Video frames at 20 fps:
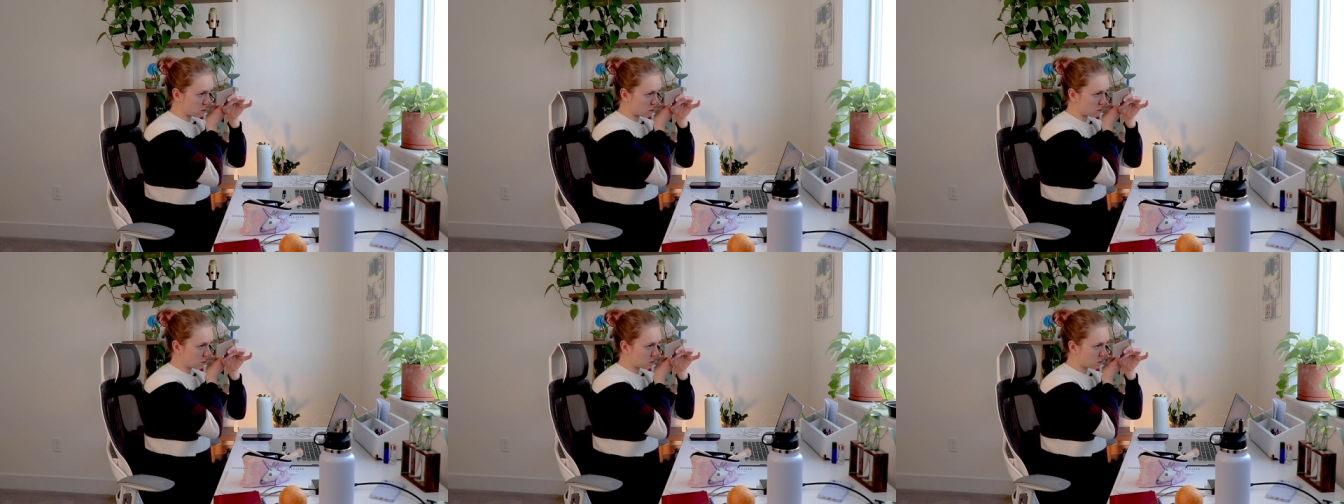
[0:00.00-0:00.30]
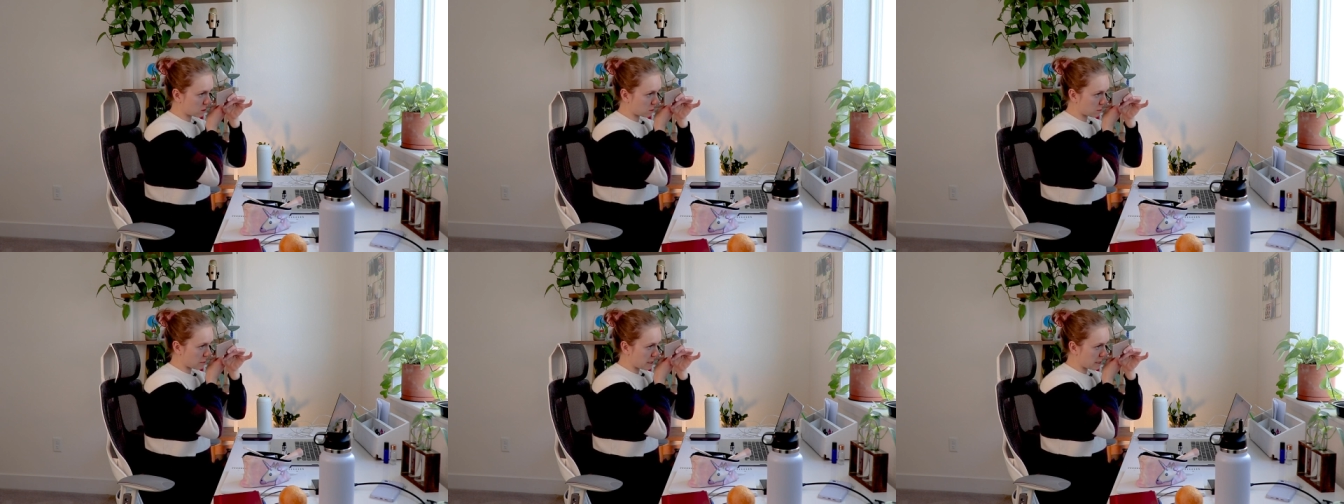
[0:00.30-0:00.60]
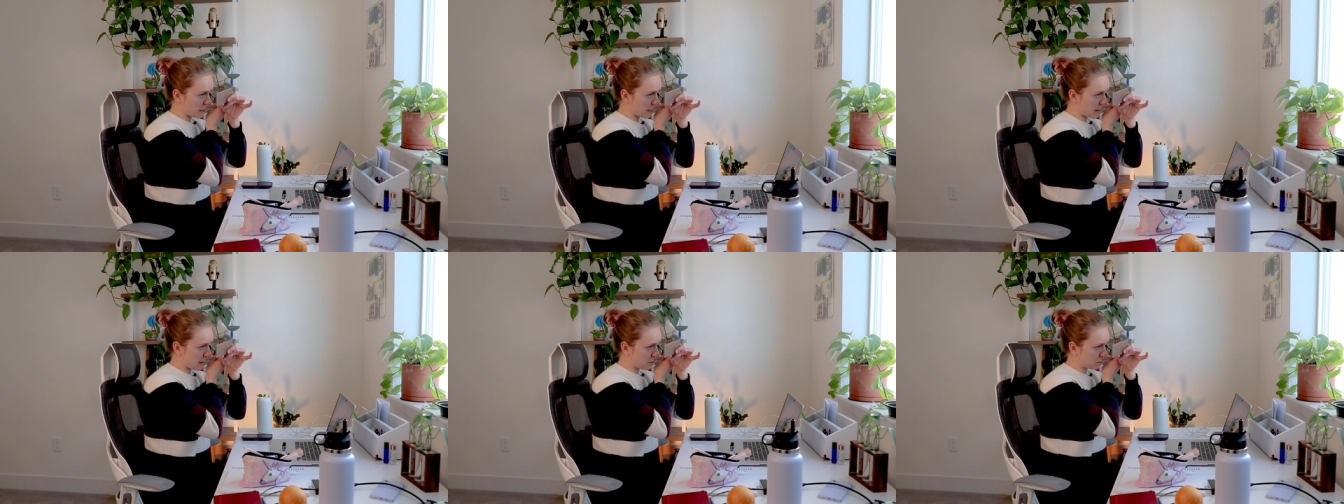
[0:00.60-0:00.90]
using my
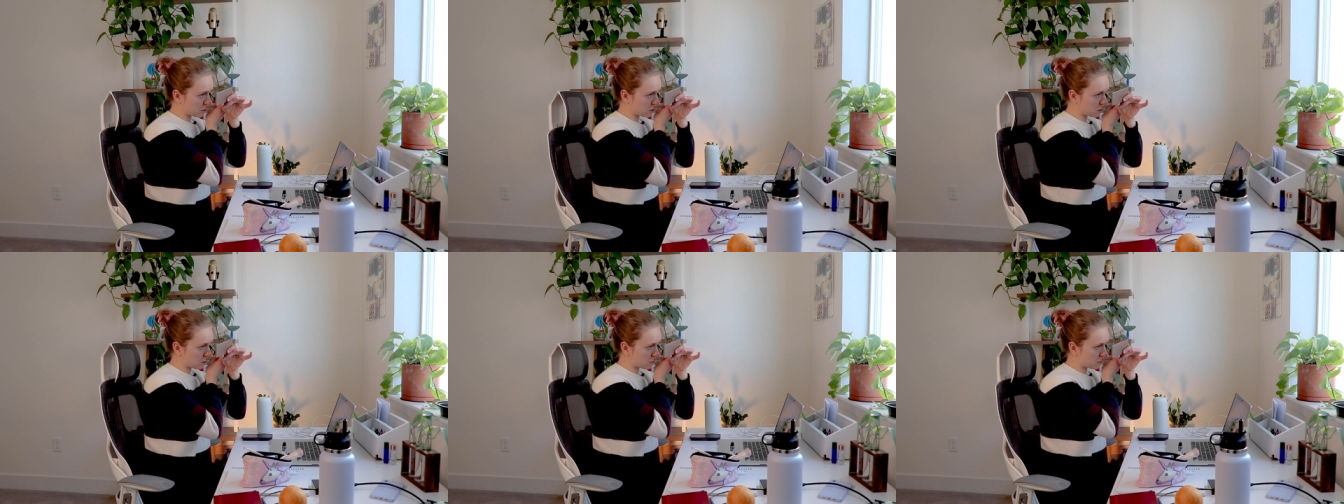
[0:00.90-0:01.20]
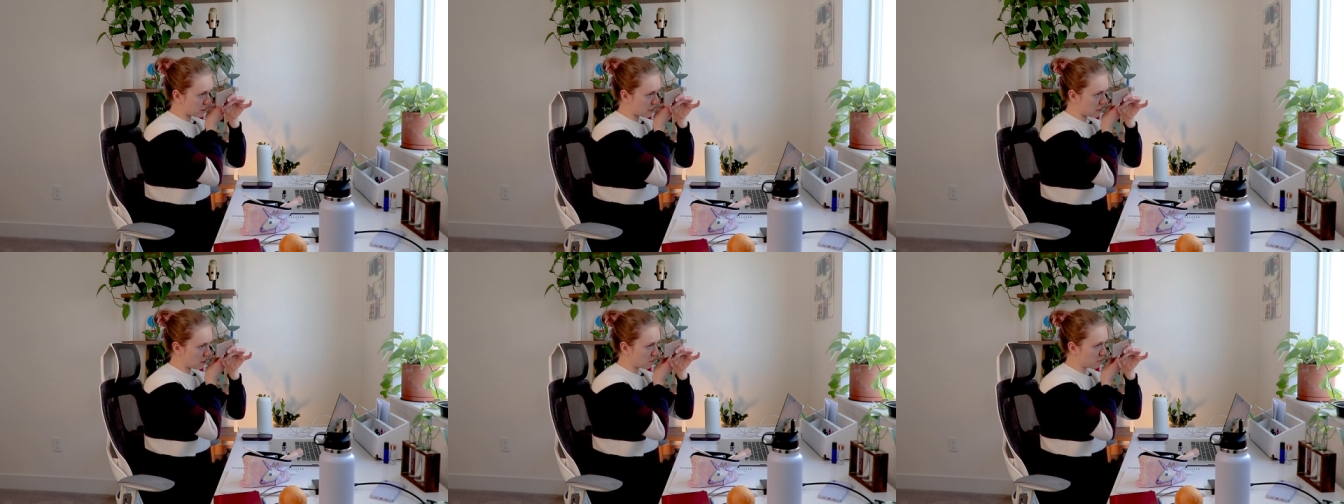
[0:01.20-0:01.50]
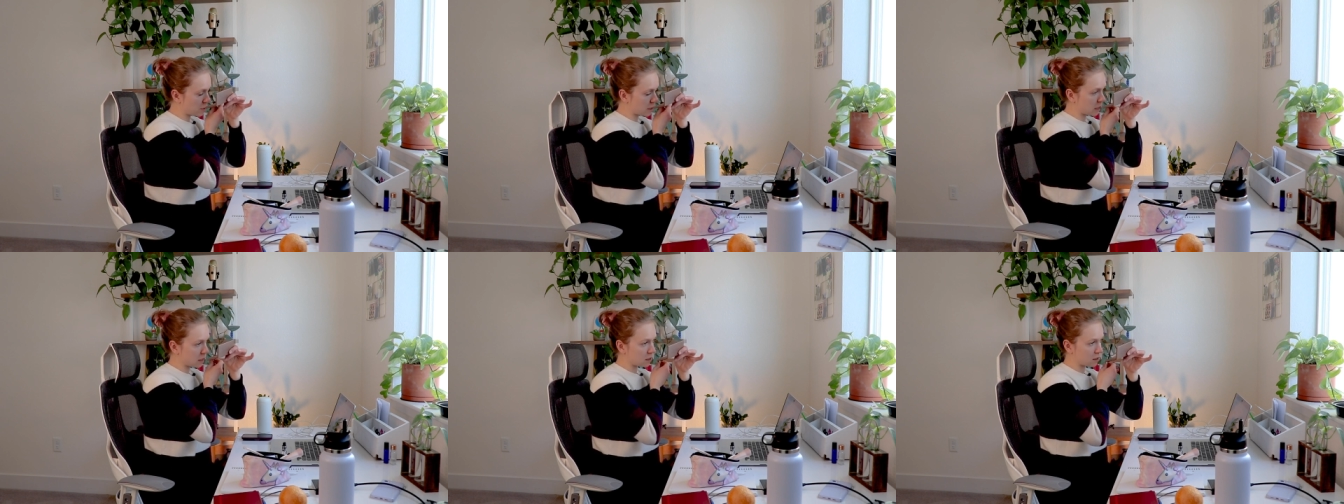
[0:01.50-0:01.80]
laptop now
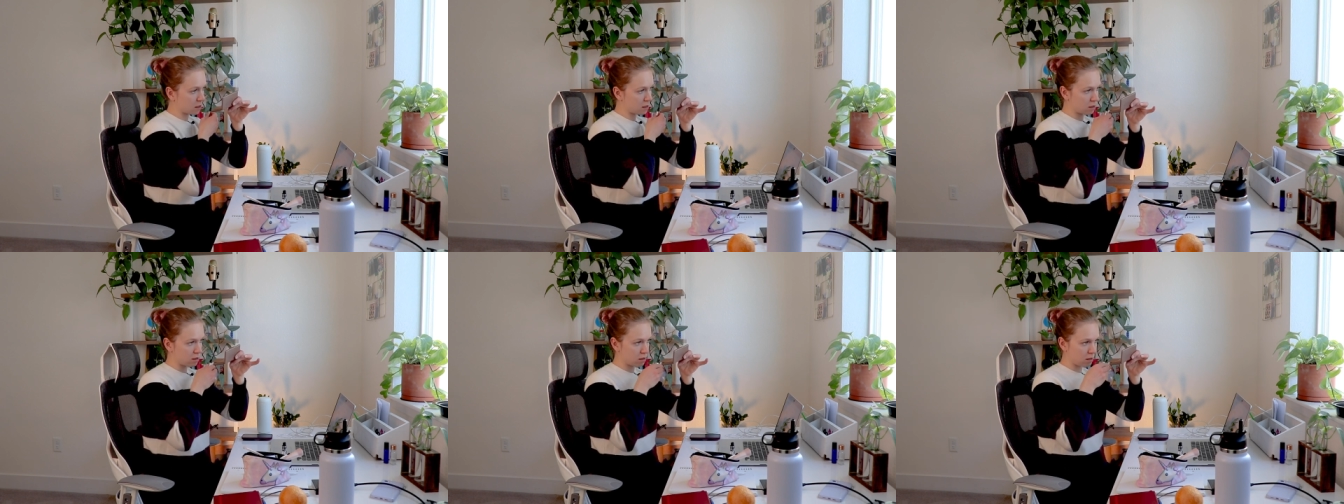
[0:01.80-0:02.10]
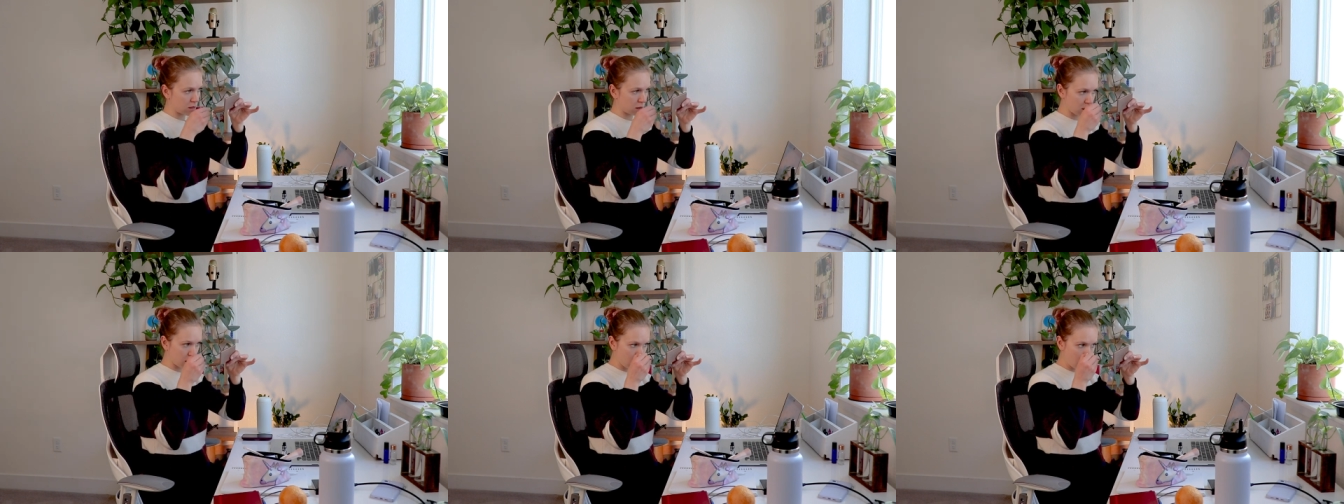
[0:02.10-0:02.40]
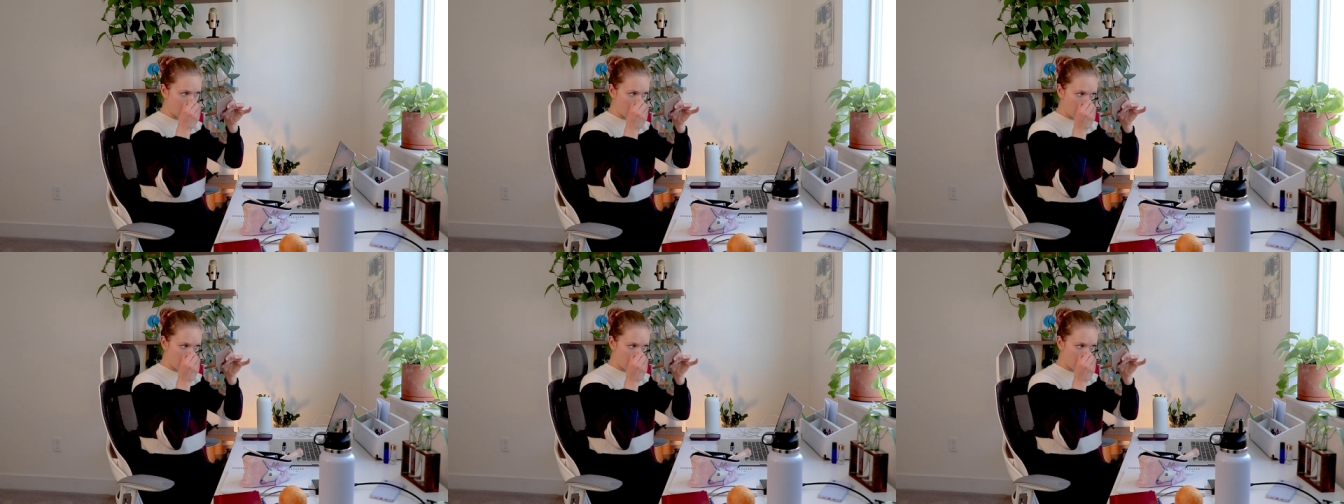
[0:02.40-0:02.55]
because